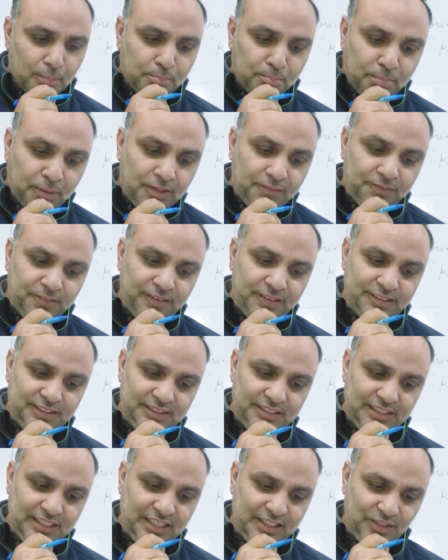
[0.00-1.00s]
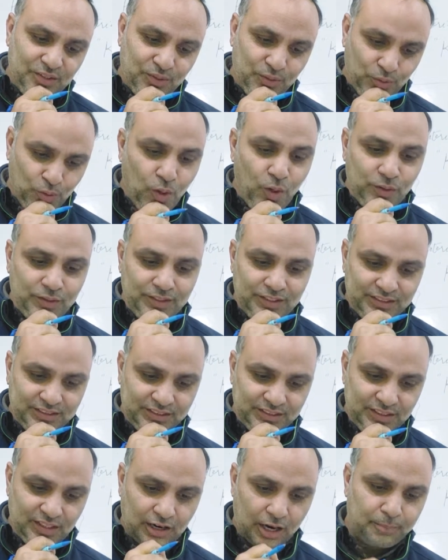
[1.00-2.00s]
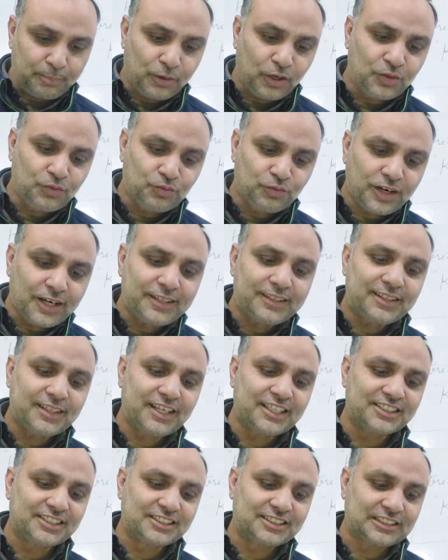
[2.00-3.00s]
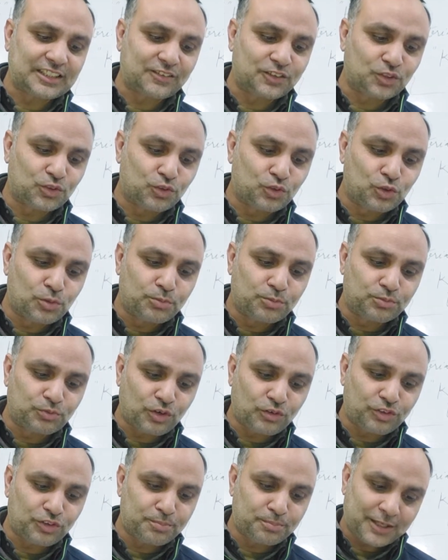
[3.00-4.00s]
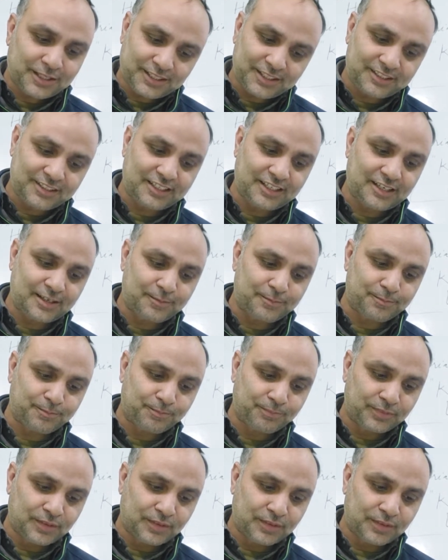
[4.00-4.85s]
perversity and wrongness? Upon what rests our hope of a better time?